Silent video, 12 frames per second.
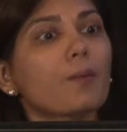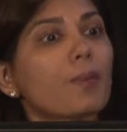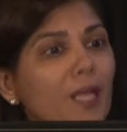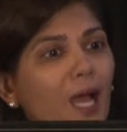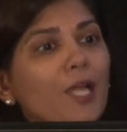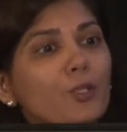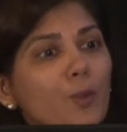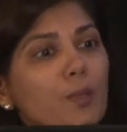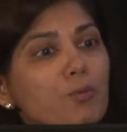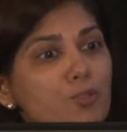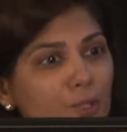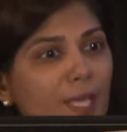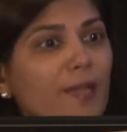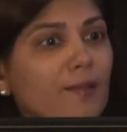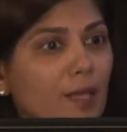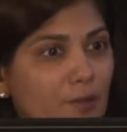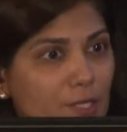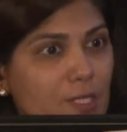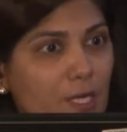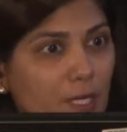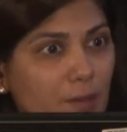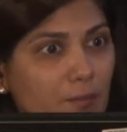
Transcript: but are you able to get there in time?